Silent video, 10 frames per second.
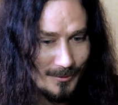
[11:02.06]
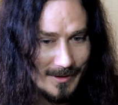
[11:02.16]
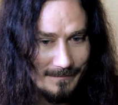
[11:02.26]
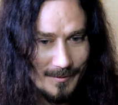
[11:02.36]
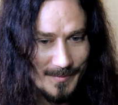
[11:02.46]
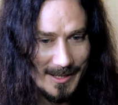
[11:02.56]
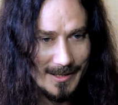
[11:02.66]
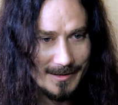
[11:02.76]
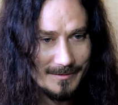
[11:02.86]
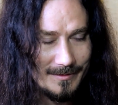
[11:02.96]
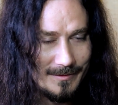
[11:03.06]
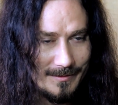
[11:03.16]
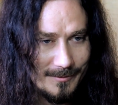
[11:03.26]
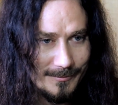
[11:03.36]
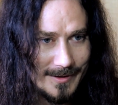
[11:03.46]
you have the main act in
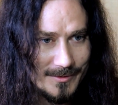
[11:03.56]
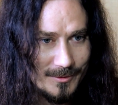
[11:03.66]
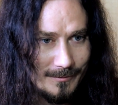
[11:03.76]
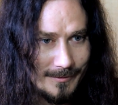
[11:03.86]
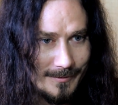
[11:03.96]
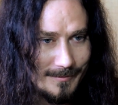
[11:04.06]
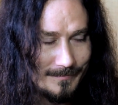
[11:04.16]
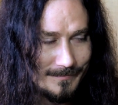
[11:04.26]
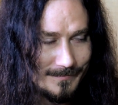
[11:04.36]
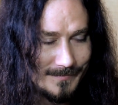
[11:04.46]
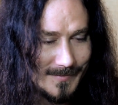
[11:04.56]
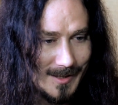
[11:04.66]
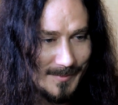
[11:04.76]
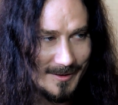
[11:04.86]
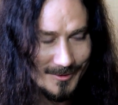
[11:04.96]
the Greatest Show on Earth.
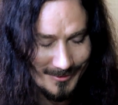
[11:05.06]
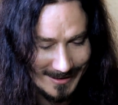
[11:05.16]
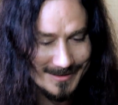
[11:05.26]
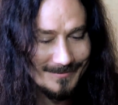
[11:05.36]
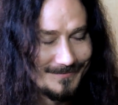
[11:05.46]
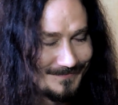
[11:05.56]
I mean the tracks.